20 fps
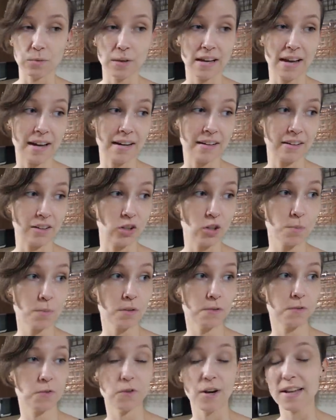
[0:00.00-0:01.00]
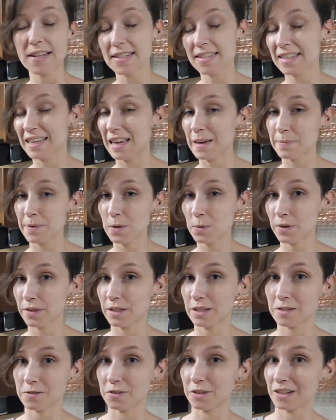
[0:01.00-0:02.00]
We had a group of friends camping with
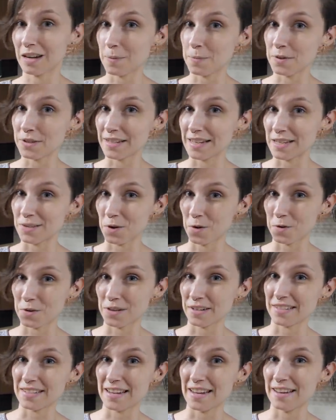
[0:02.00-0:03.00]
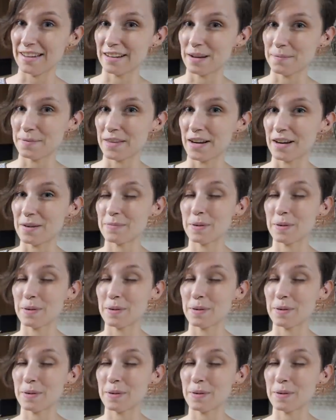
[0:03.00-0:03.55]
us for a couple days while we were staying up there,